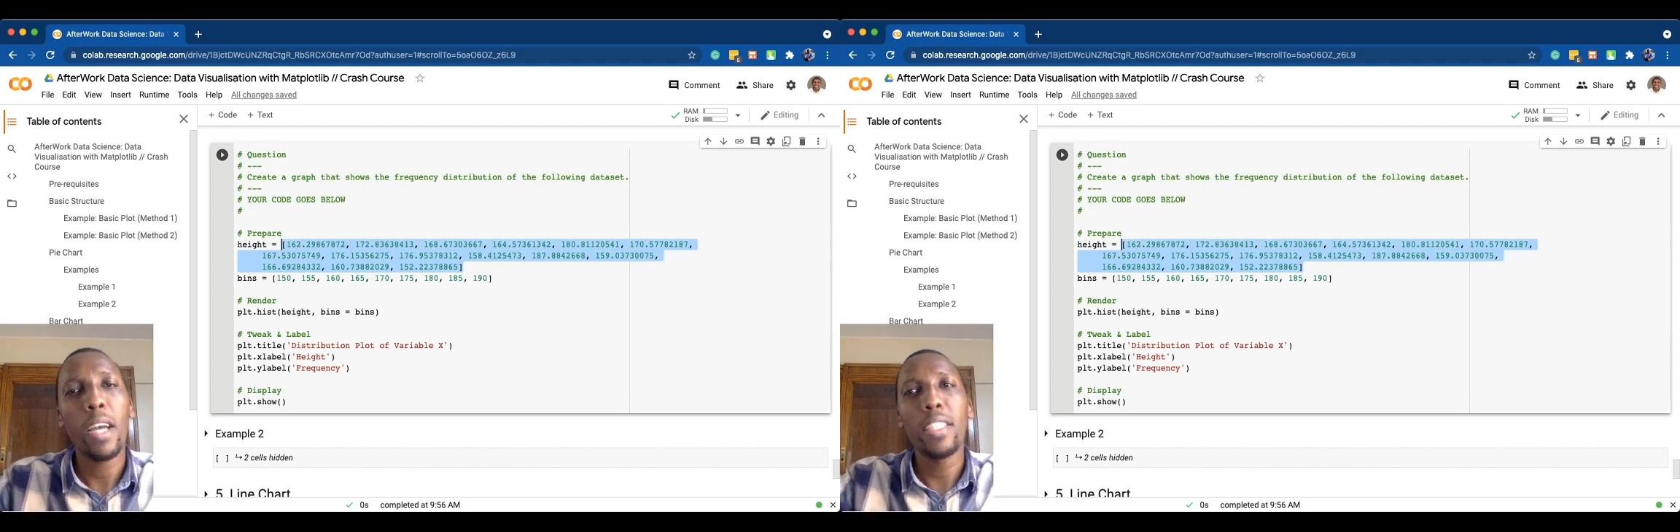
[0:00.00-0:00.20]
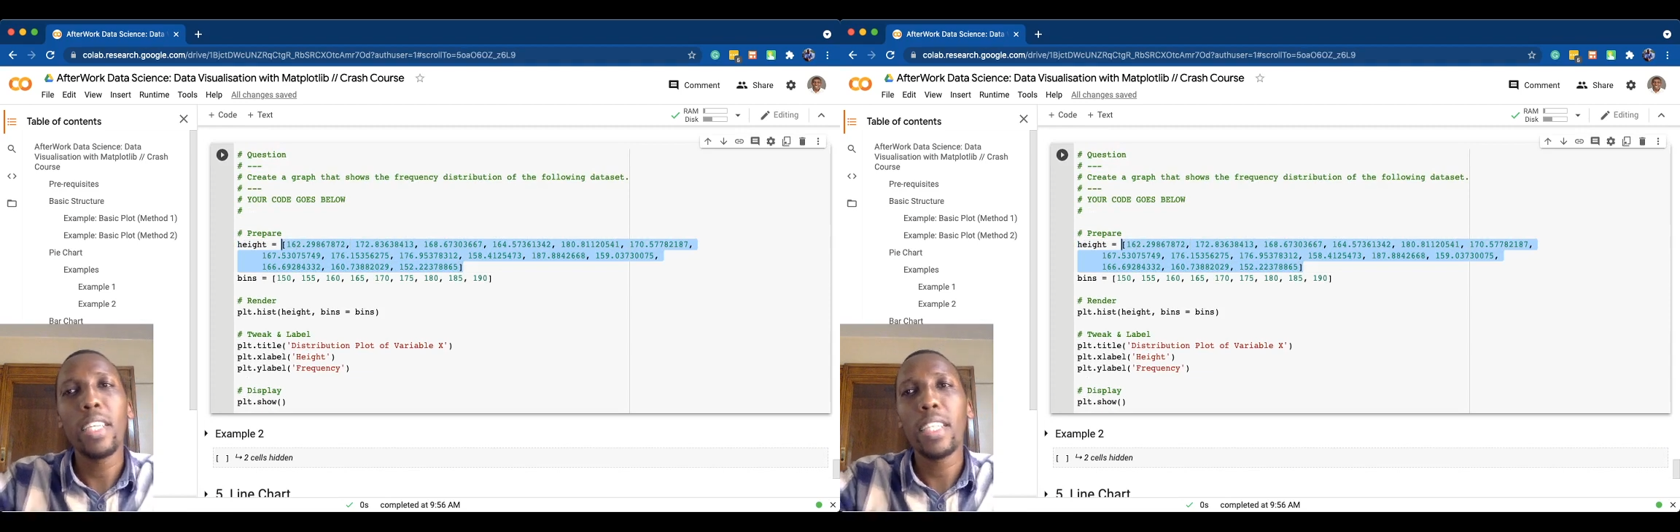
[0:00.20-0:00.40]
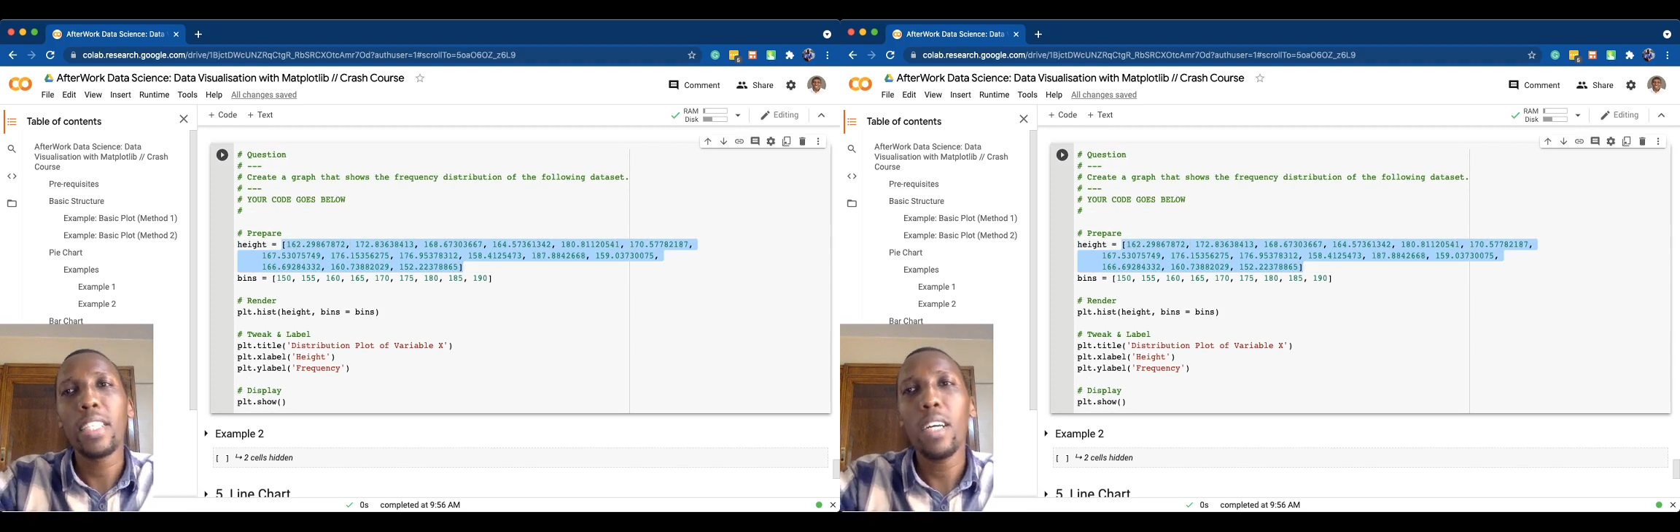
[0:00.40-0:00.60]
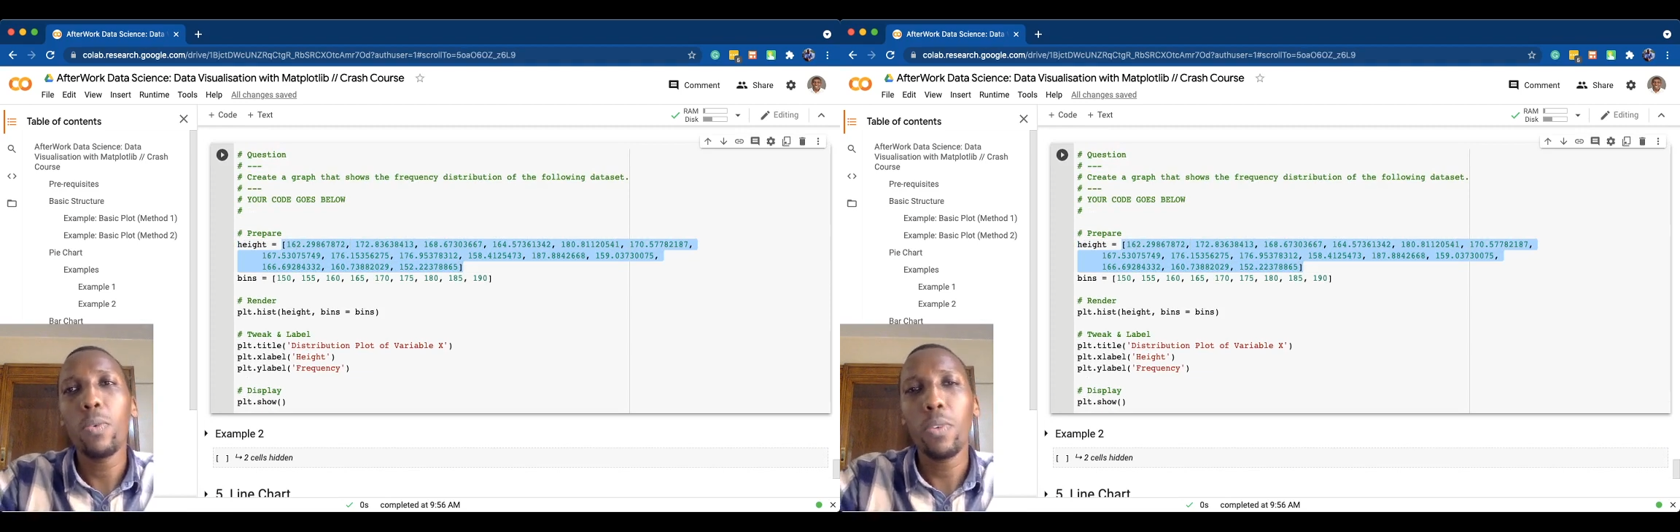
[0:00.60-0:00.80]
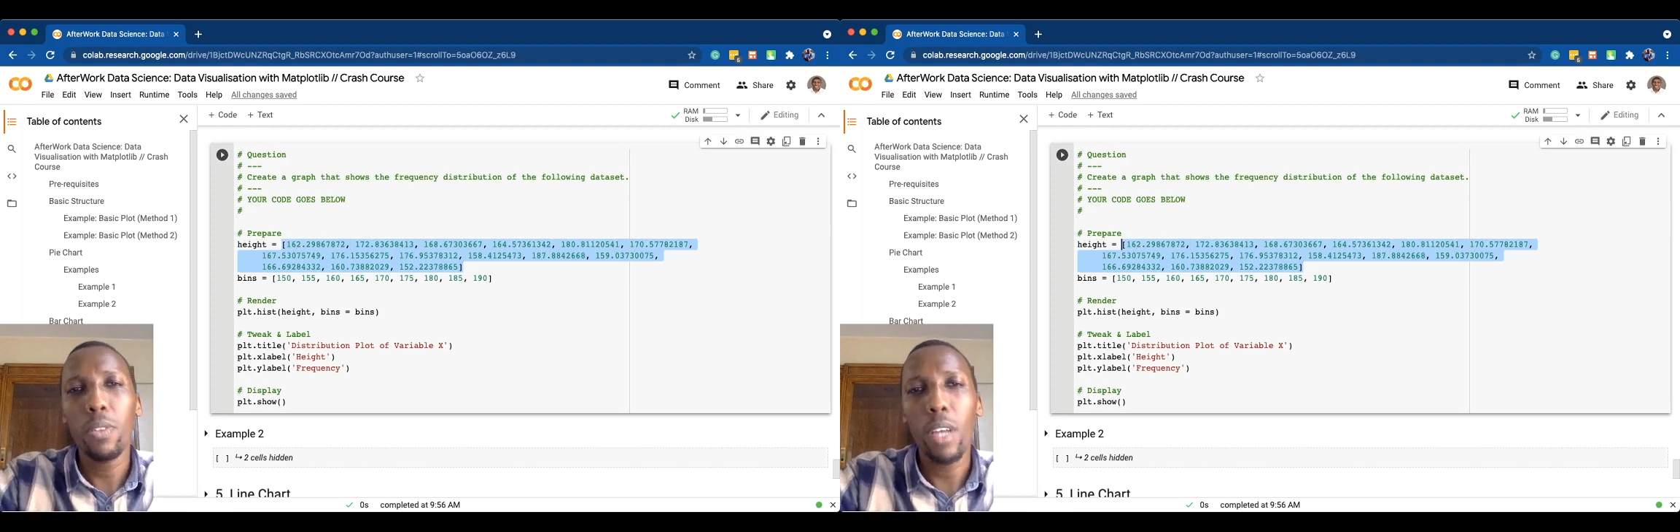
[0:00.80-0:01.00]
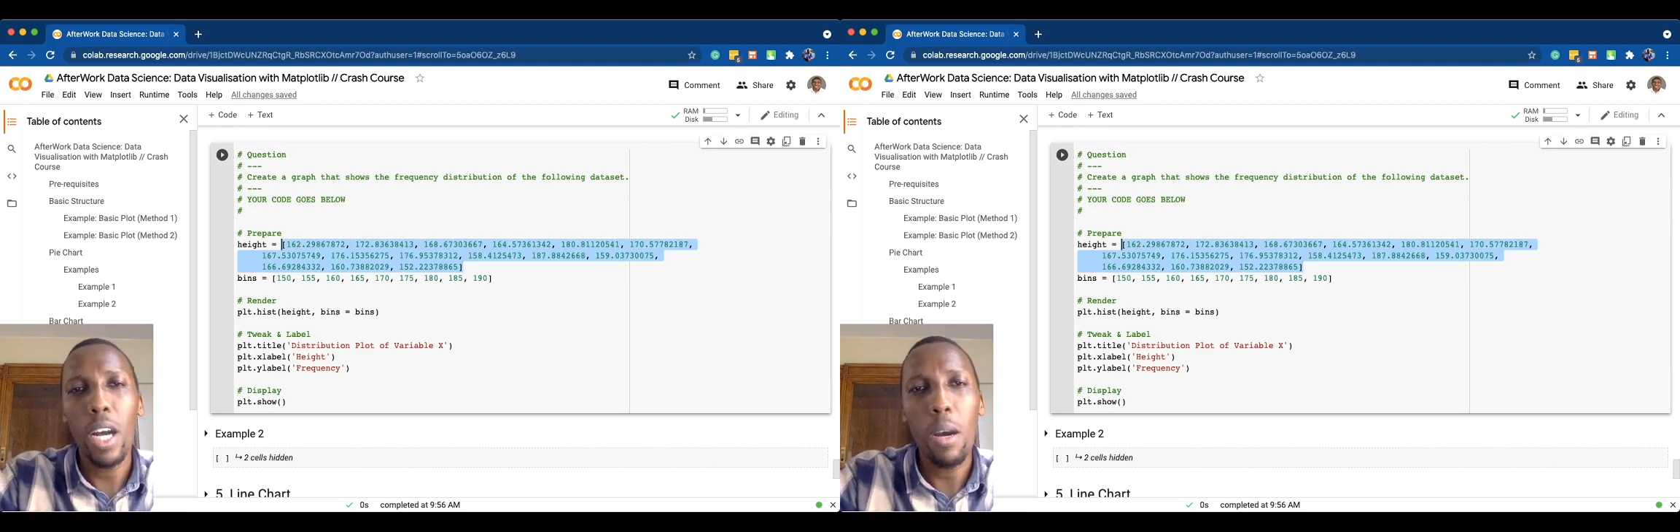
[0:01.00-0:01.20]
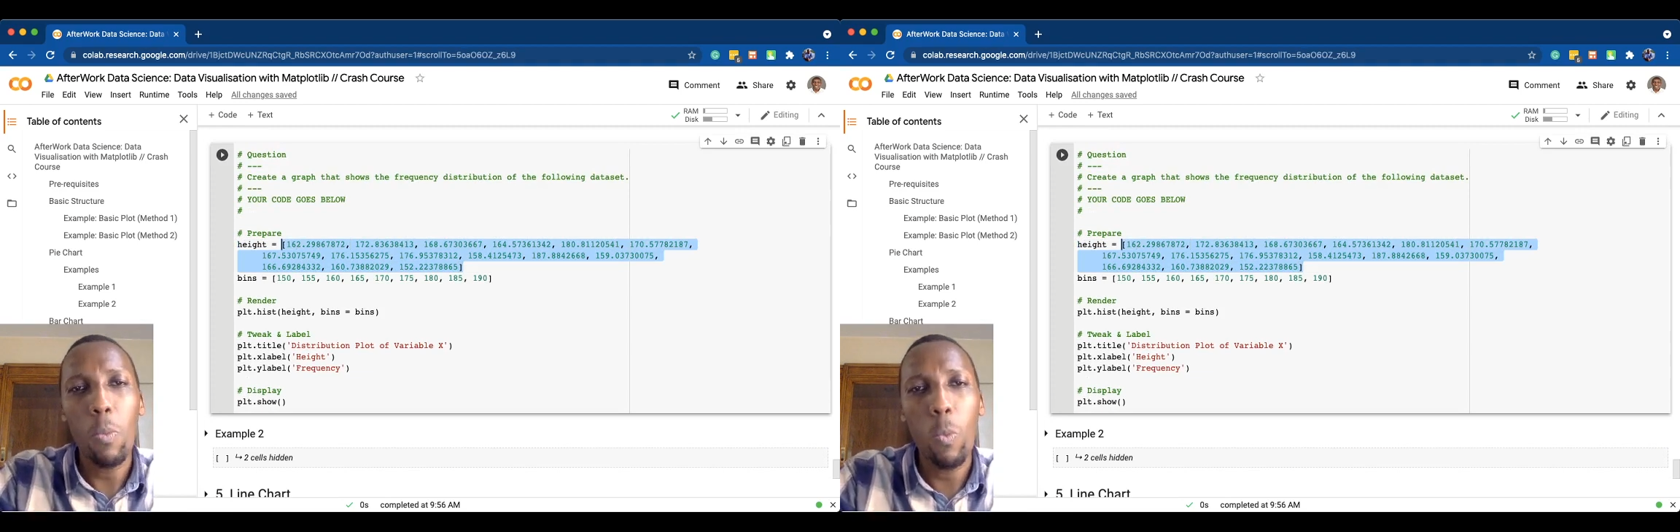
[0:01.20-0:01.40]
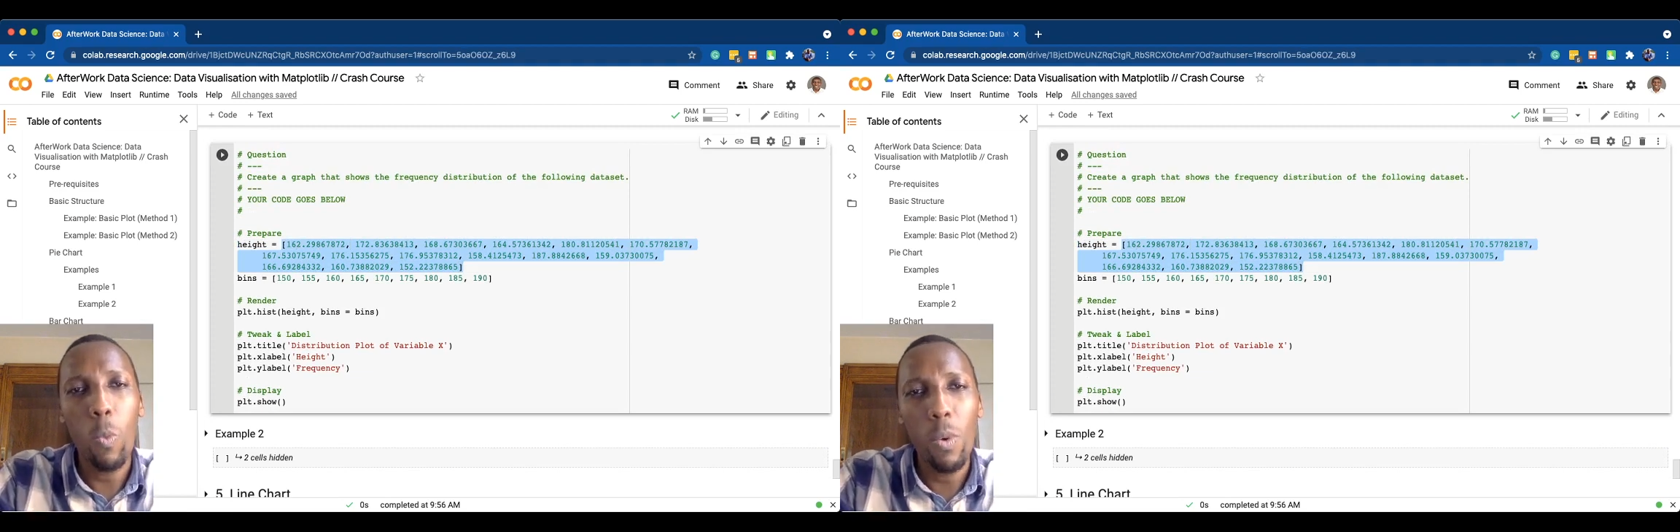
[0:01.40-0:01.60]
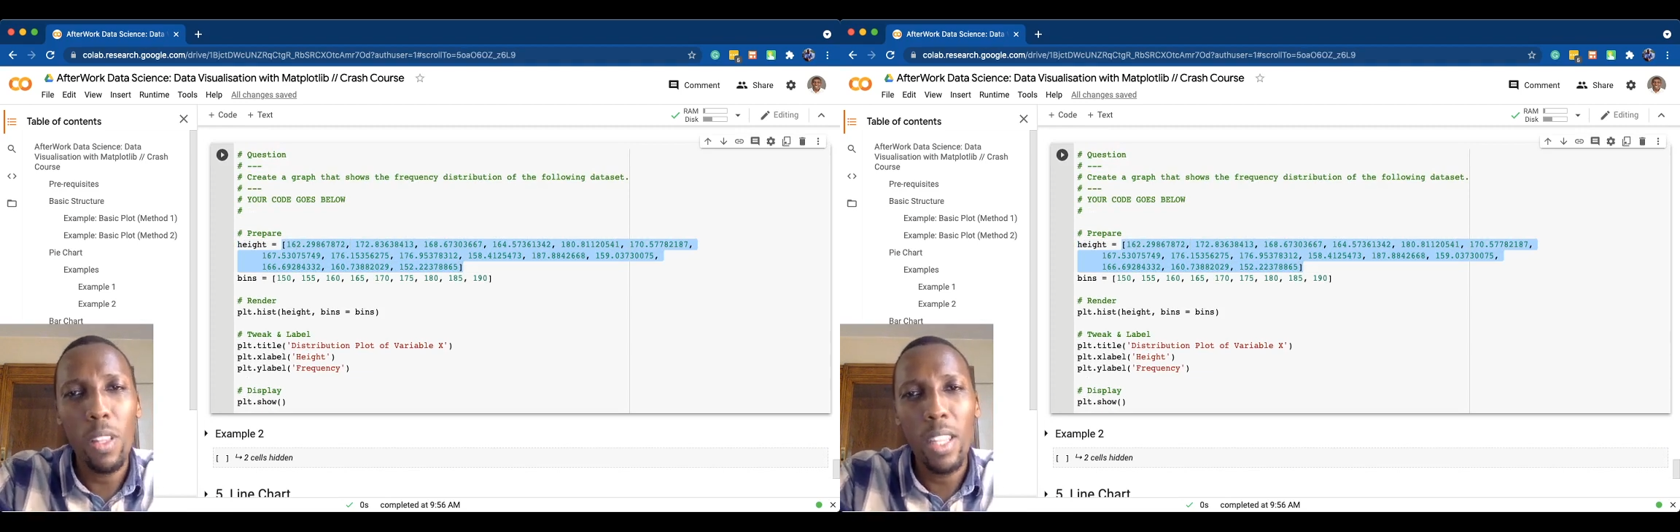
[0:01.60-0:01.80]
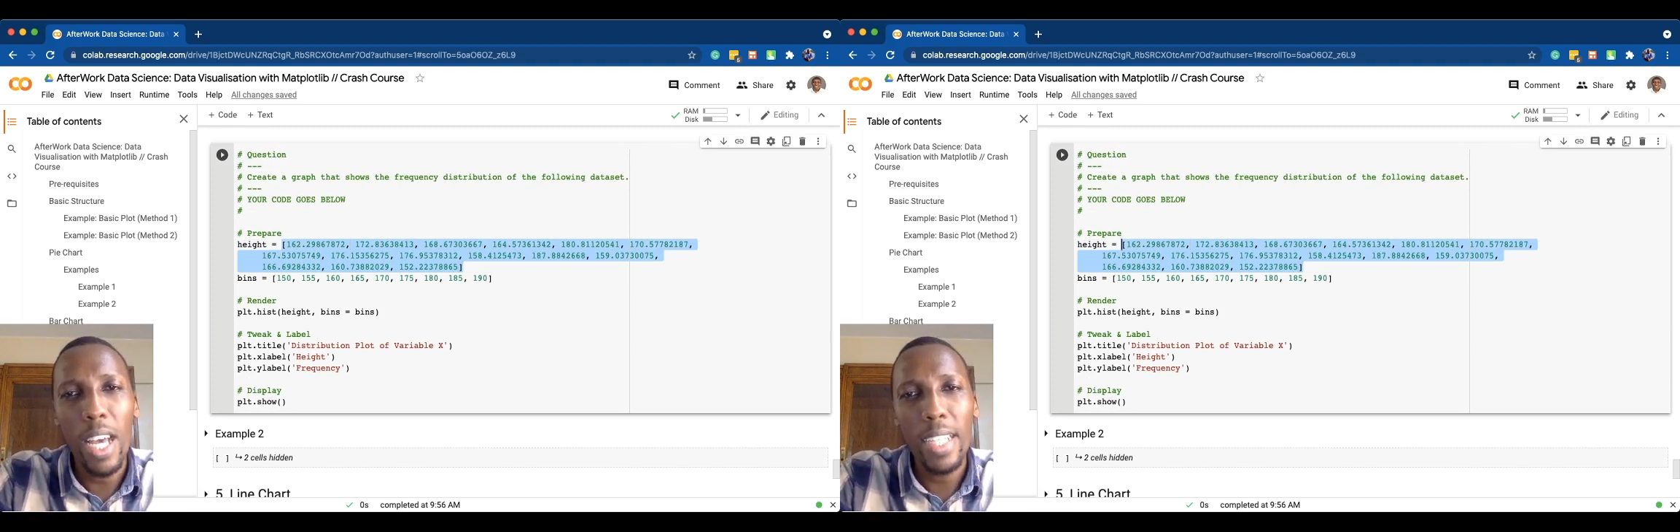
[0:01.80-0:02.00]
data with
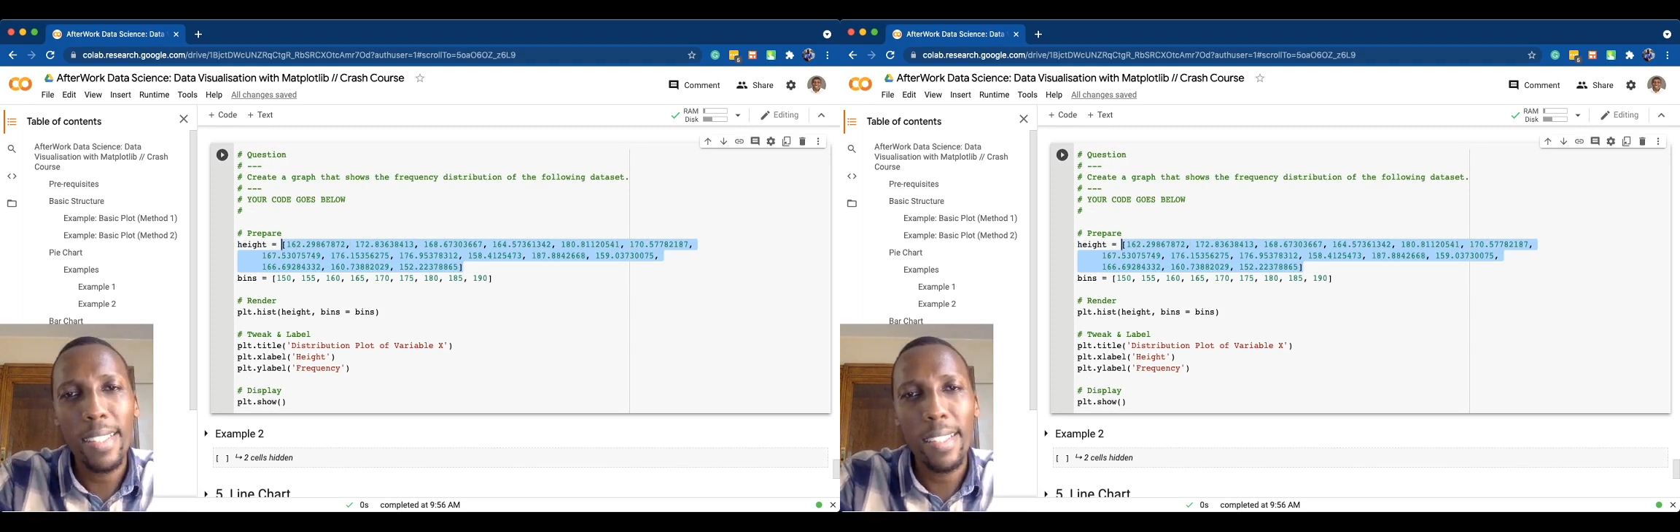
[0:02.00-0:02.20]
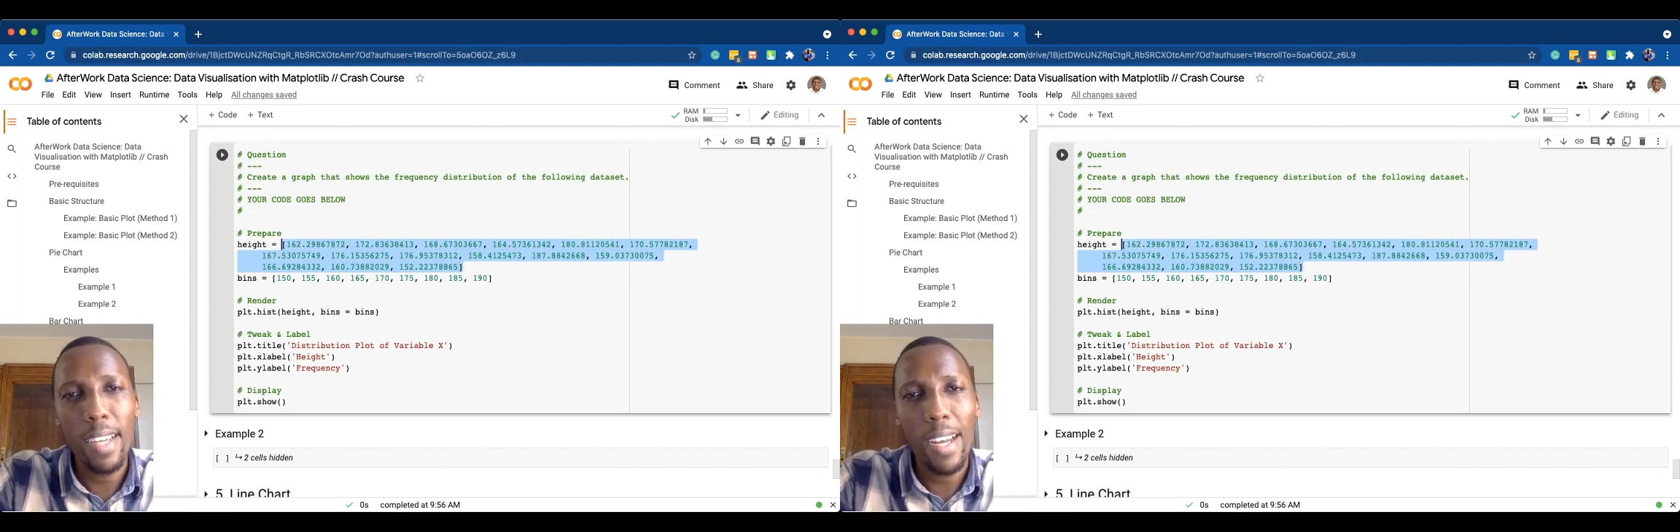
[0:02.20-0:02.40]
that